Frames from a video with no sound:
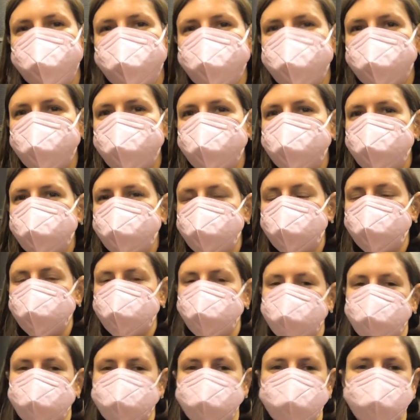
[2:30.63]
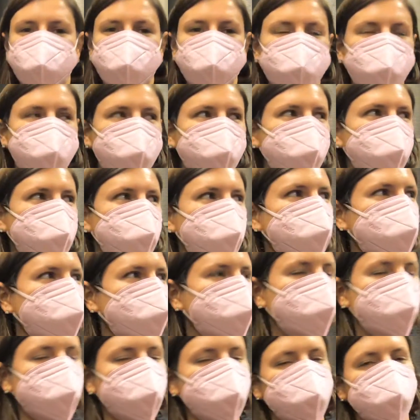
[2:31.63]
we just went to
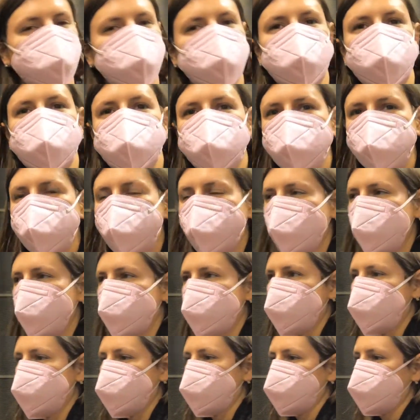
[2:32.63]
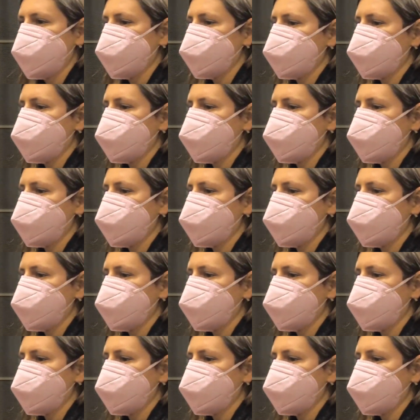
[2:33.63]
the American